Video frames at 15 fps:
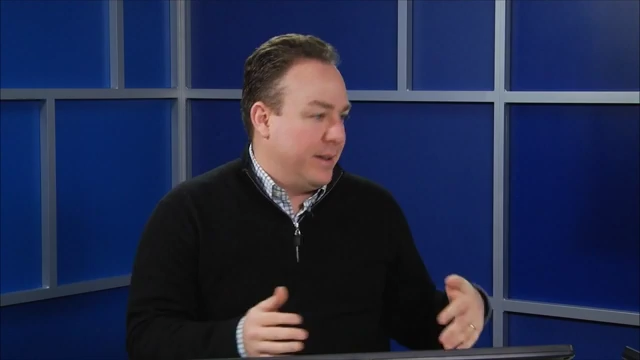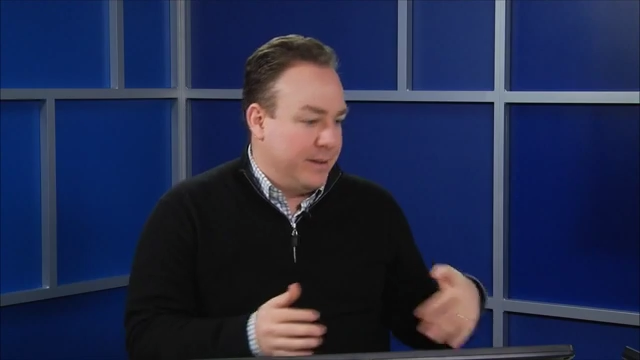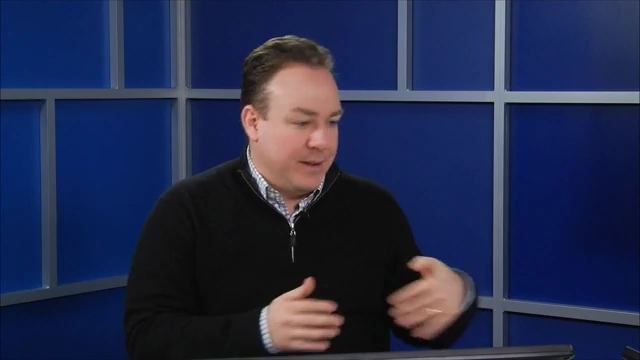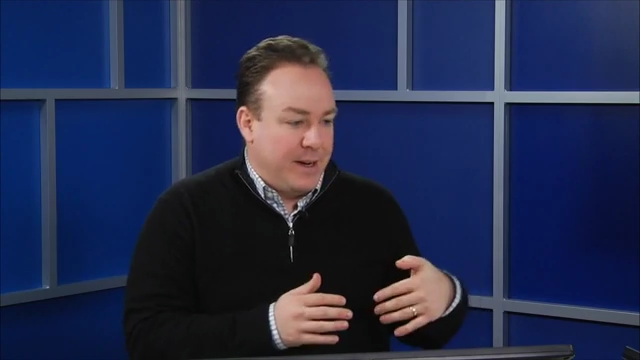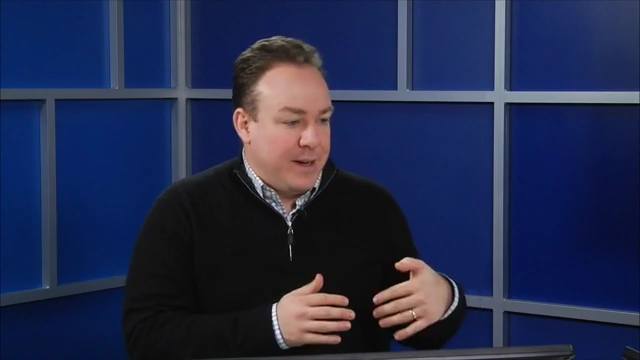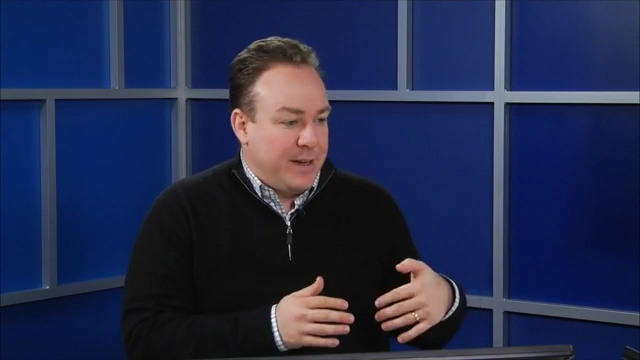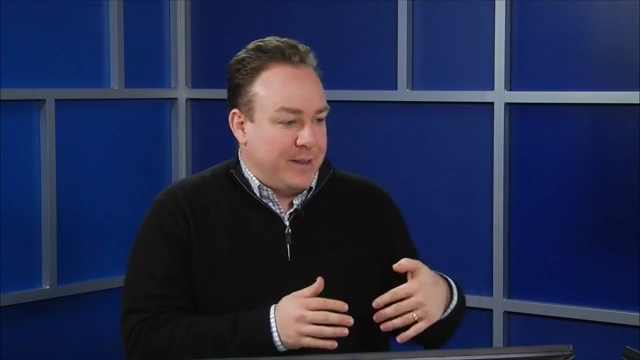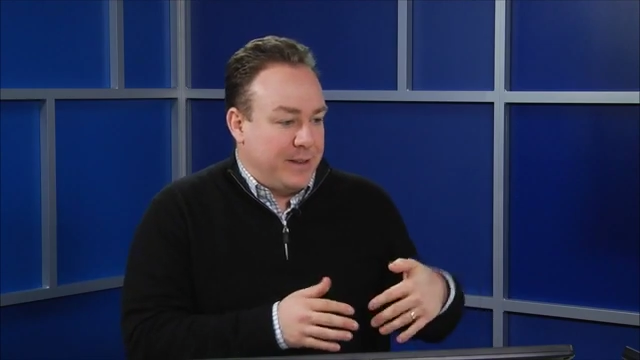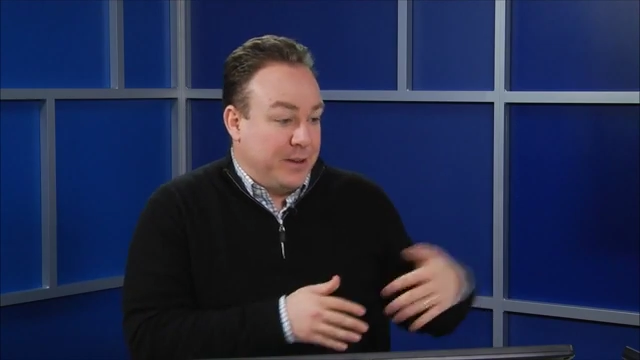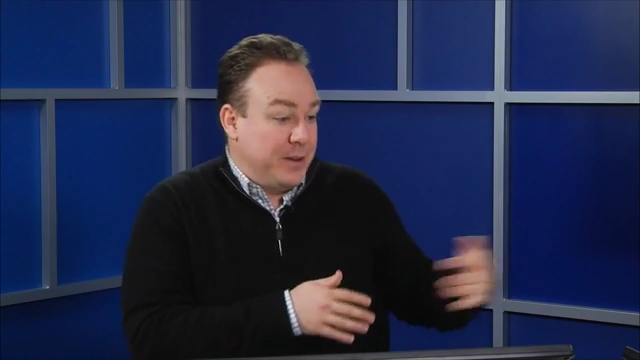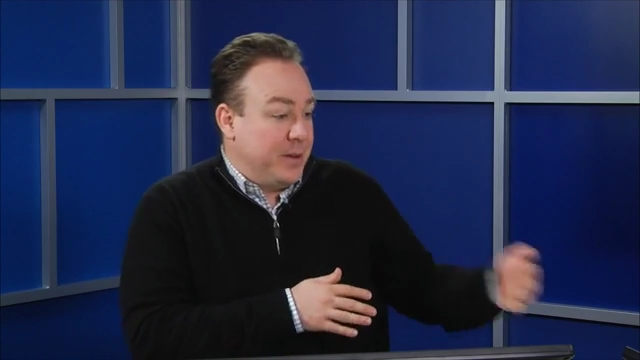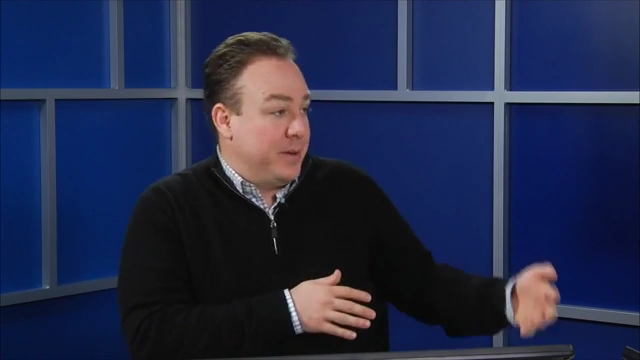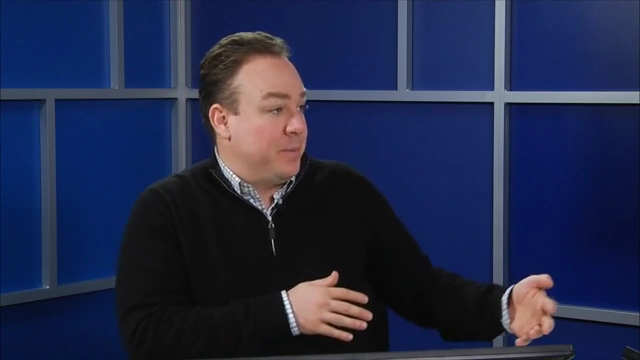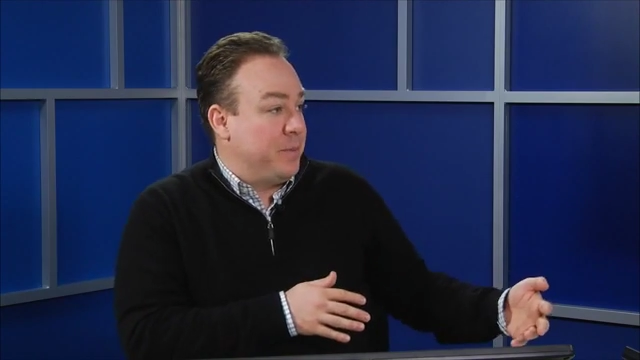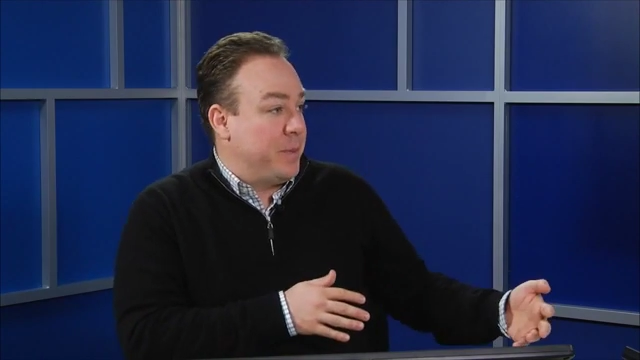And
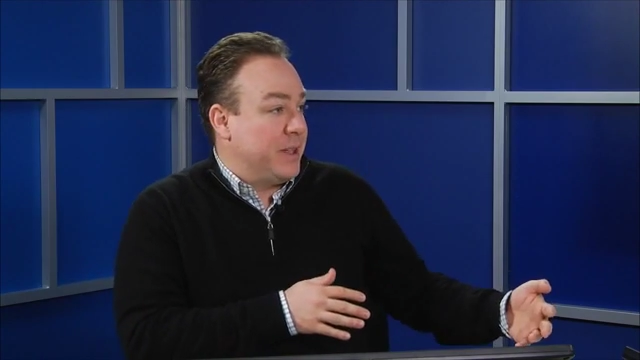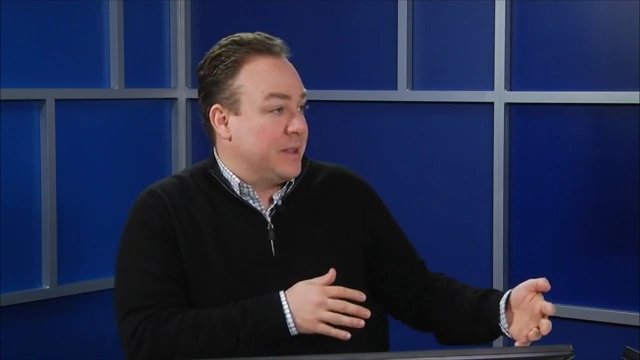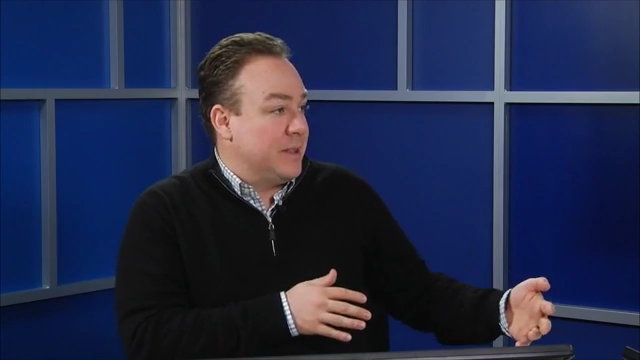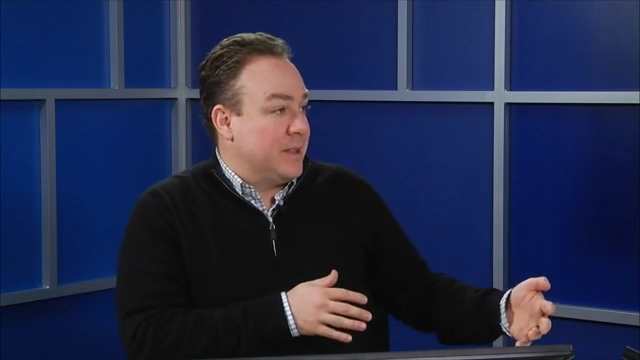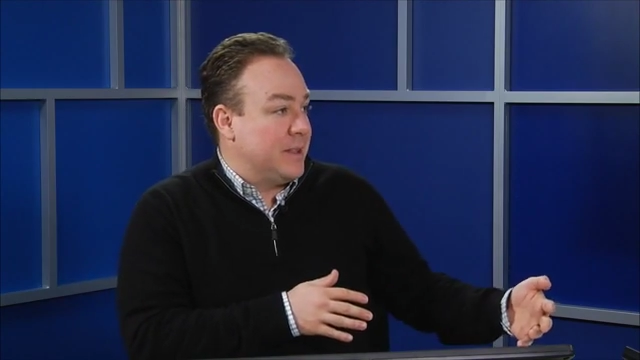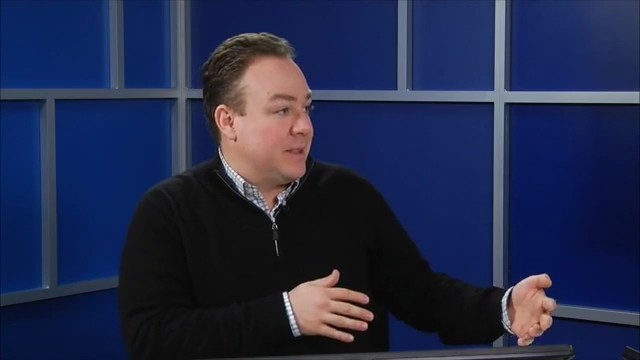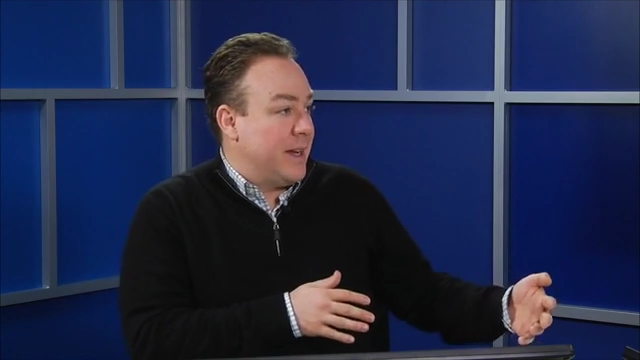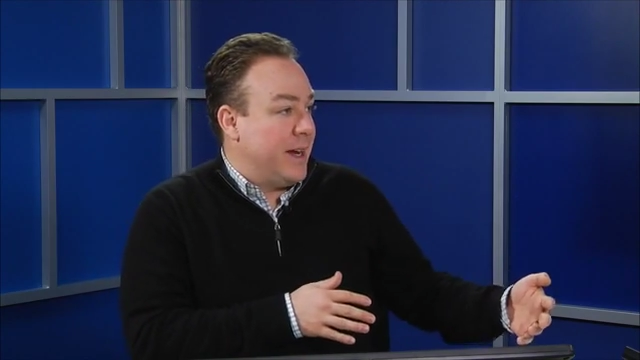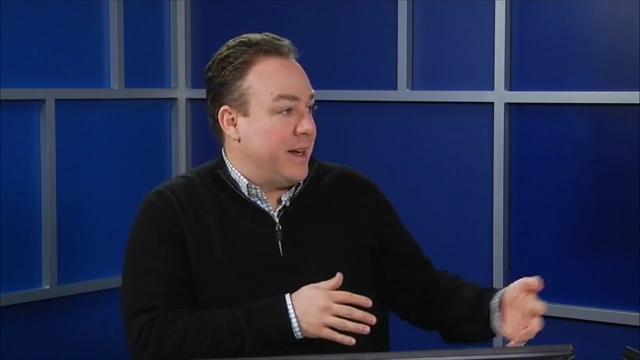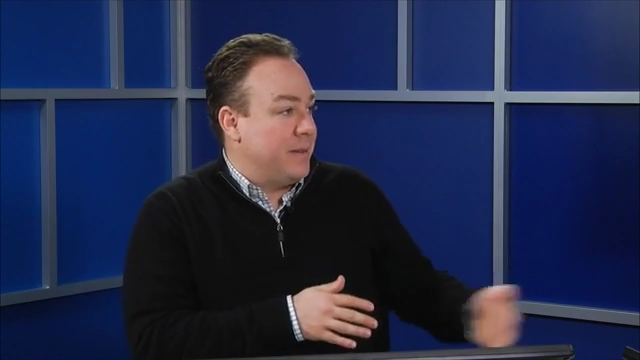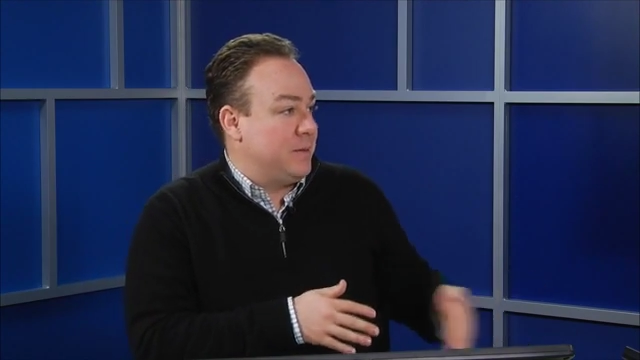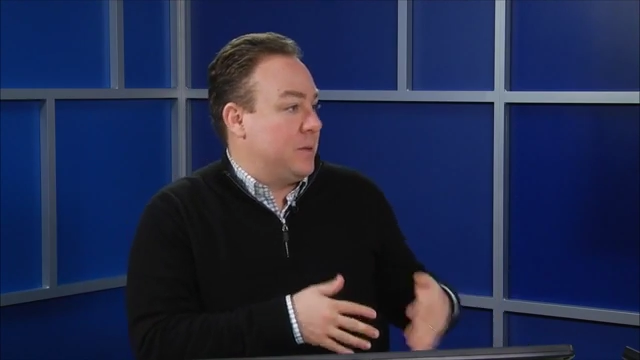during the business day,